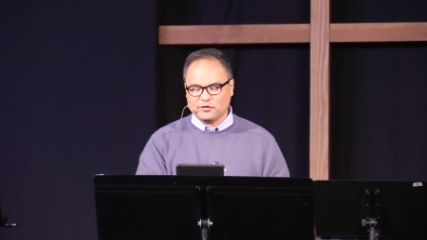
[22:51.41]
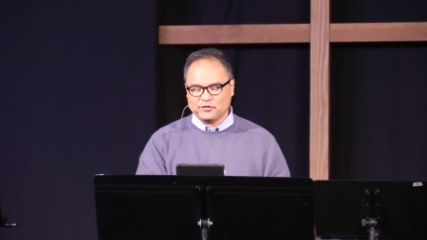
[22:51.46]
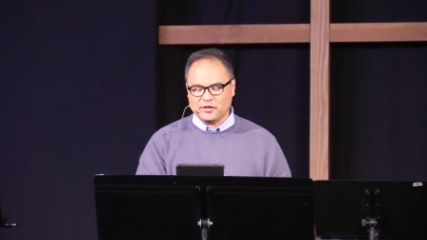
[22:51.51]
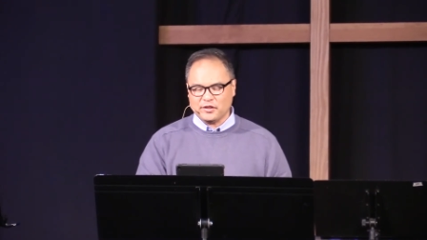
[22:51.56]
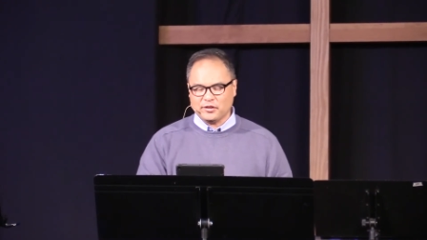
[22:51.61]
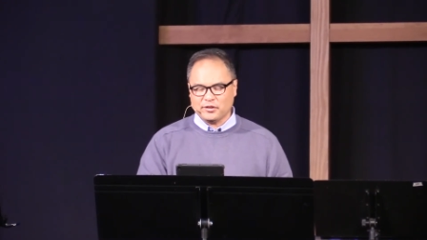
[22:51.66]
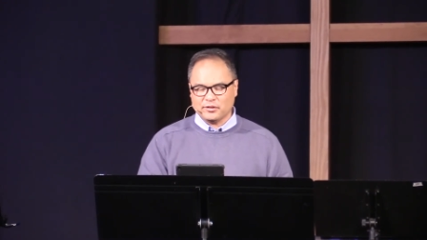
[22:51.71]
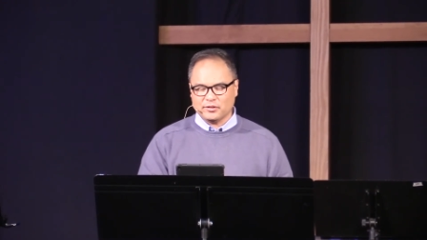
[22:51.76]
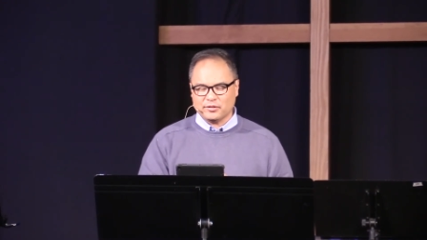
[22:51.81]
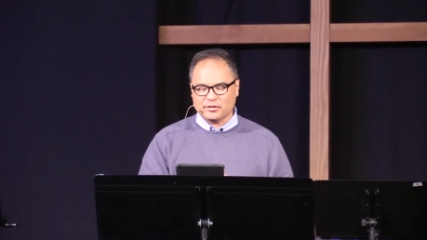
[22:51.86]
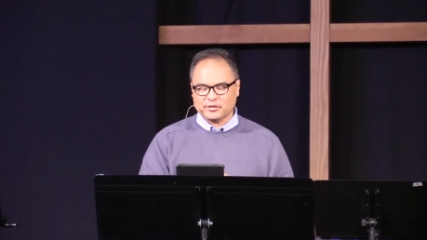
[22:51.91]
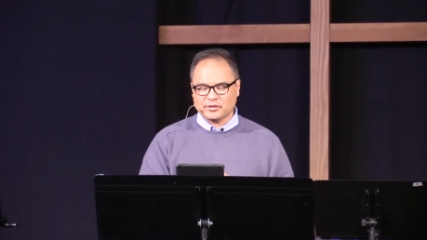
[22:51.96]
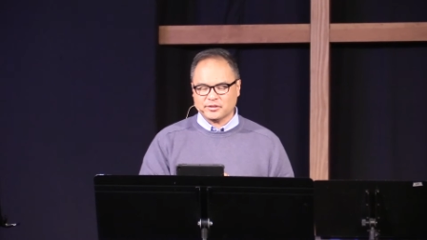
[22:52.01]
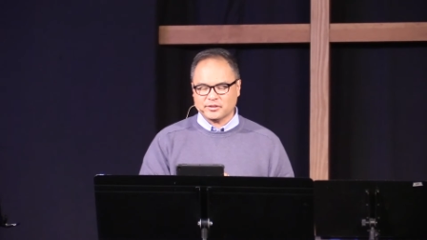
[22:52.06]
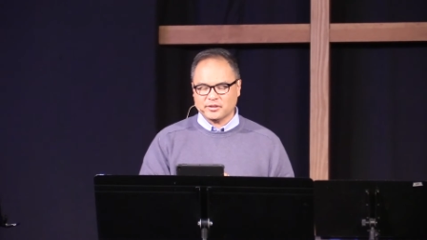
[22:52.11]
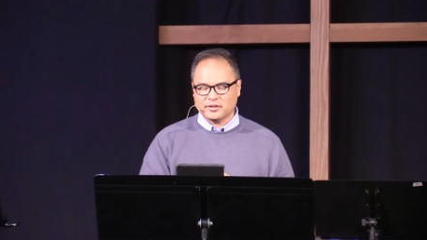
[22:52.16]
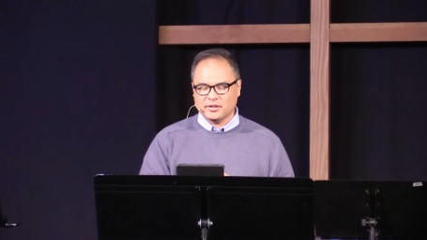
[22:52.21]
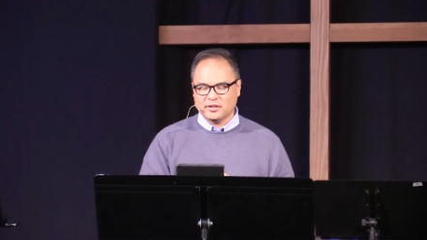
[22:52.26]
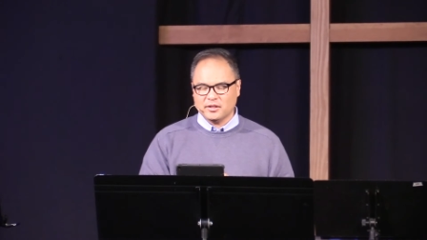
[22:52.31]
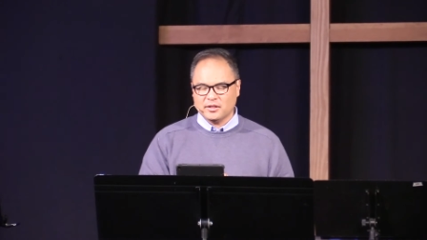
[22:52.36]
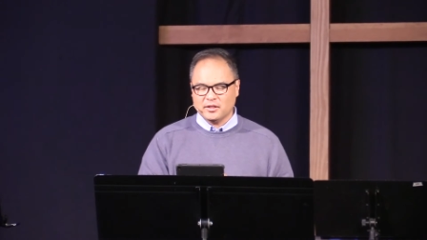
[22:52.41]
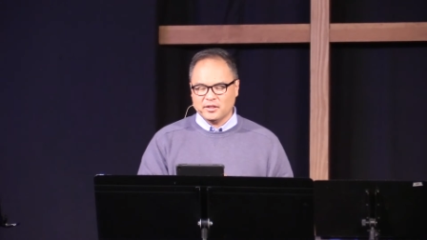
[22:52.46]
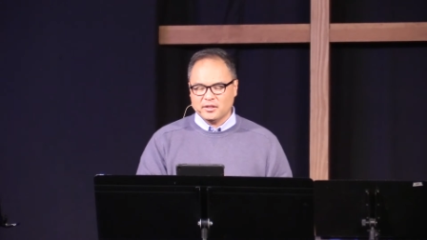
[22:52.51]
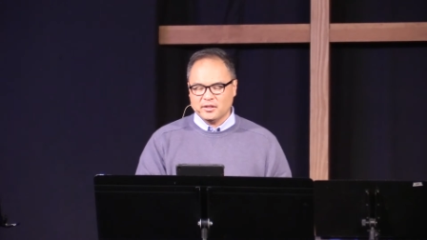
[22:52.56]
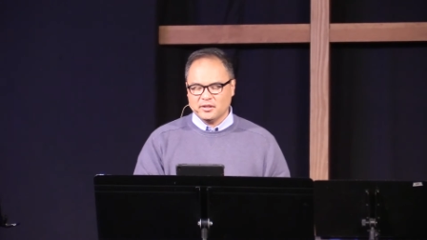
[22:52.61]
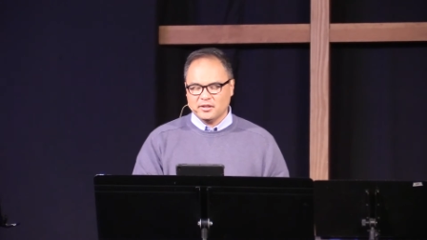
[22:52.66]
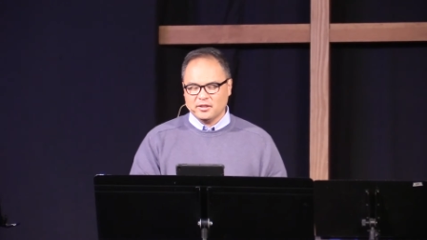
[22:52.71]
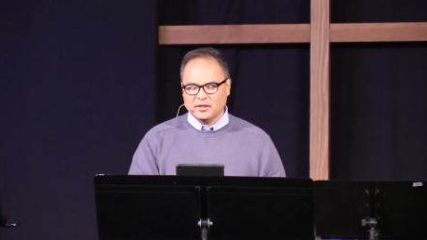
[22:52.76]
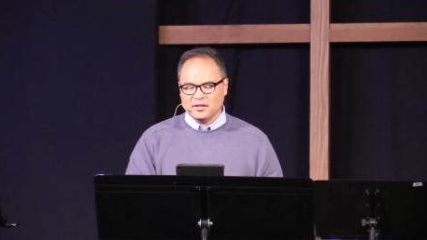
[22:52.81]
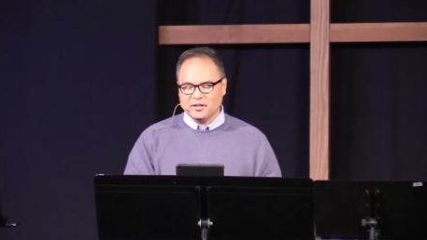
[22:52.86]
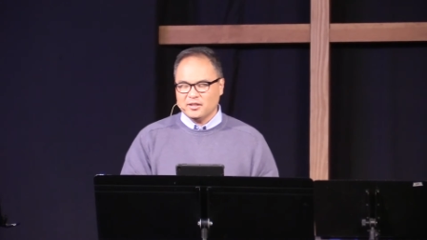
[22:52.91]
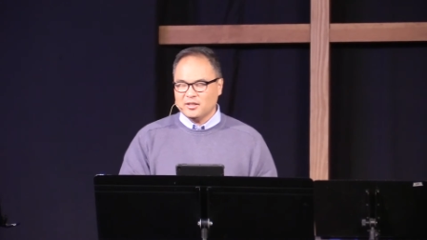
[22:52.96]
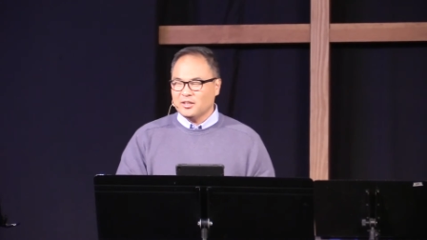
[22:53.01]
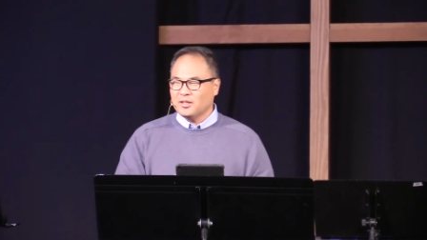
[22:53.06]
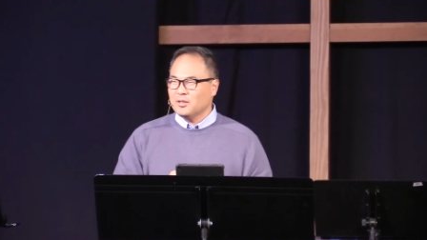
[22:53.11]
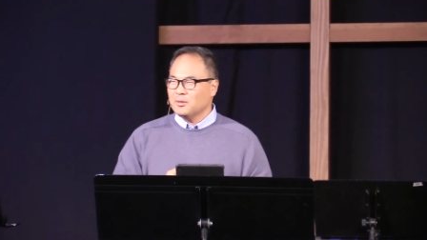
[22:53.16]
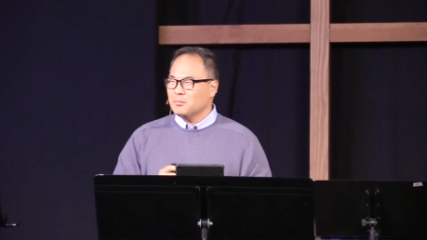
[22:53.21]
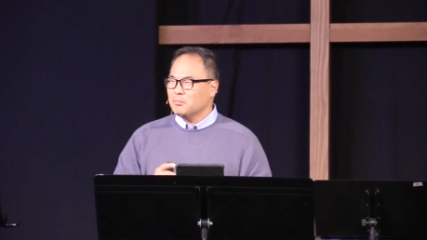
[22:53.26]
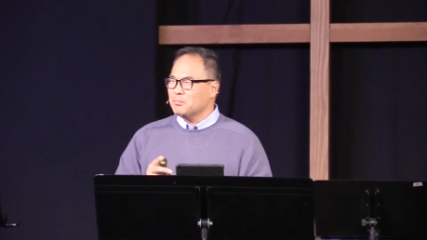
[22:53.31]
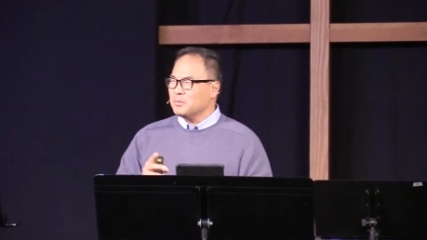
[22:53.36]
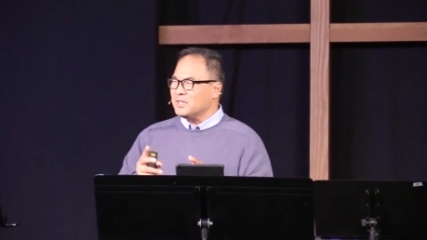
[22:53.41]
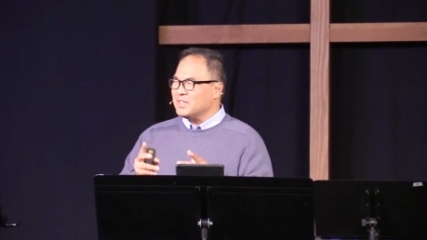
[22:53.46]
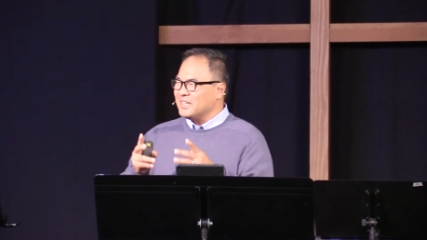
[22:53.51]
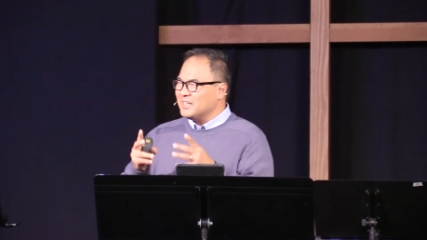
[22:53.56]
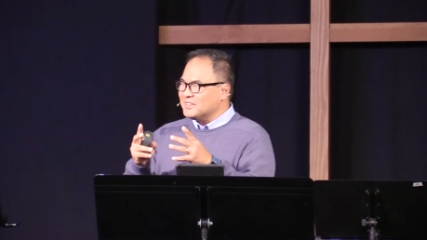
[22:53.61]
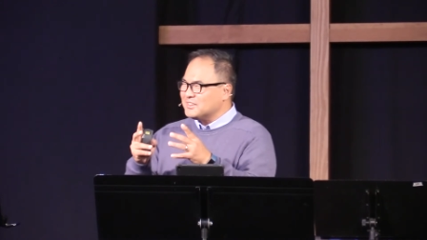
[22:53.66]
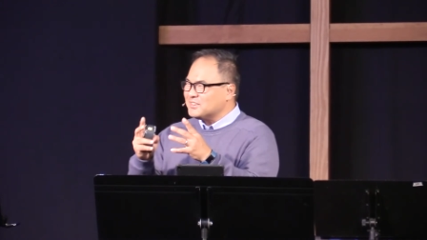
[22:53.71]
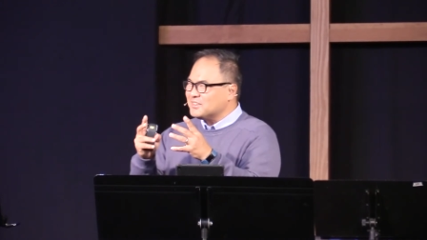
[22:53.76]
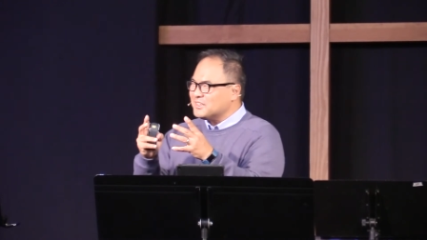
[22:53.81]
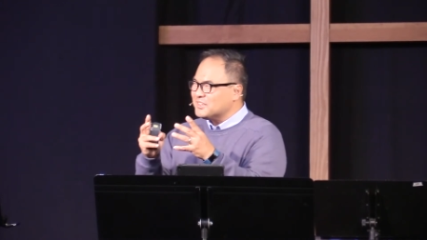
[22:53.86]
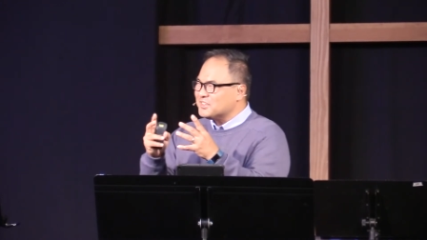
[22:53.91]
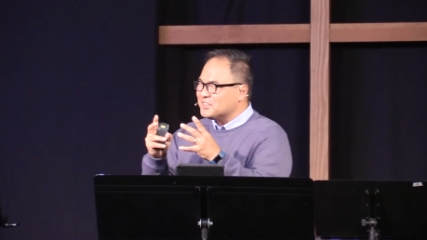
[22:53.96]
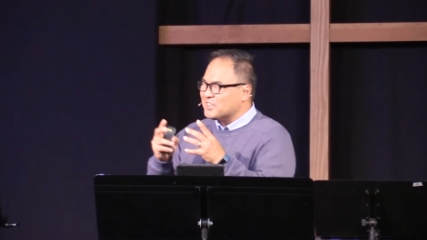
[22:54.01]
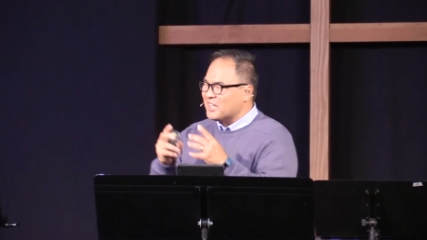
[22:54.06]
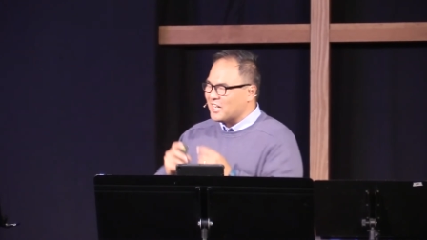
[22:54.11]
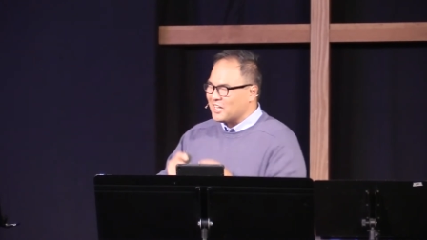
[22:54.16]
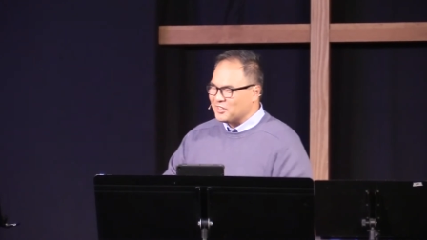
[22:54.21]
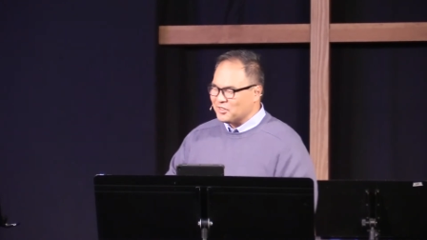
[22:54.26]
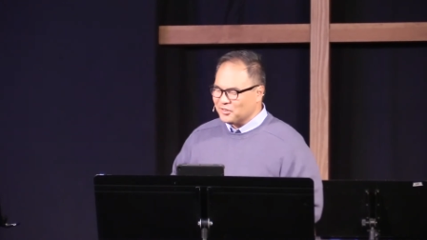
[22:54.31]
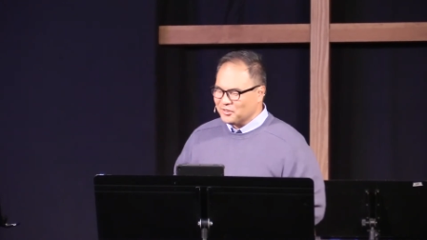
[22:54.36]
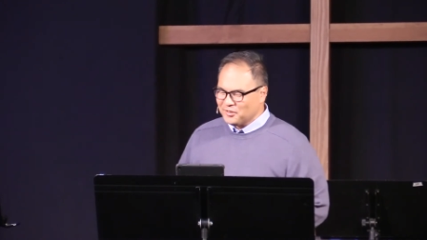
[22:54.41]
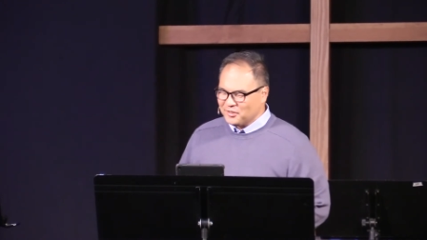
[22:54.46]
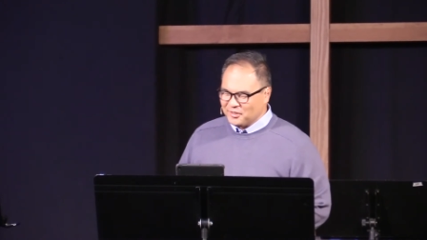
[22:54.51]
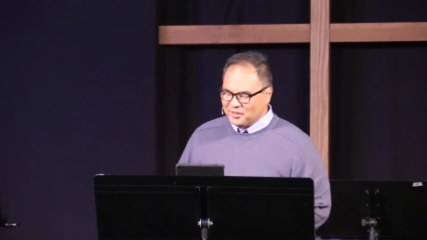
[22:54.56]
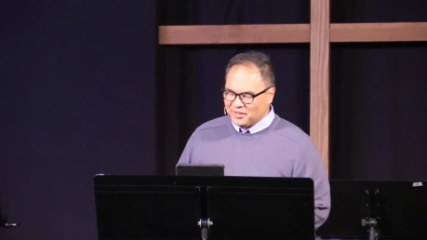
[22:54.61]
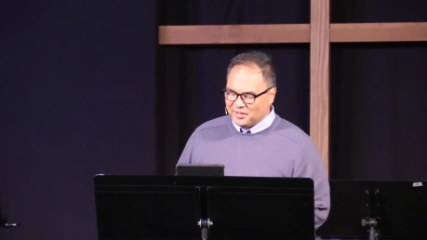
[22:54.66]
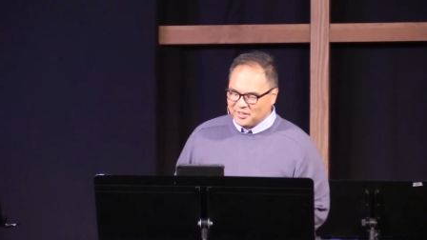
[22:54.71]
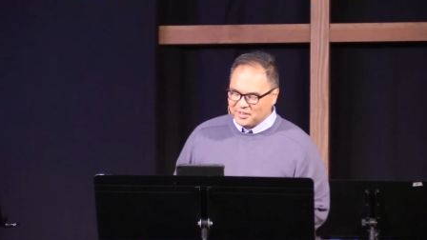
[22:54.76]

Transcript: fingers. But his desire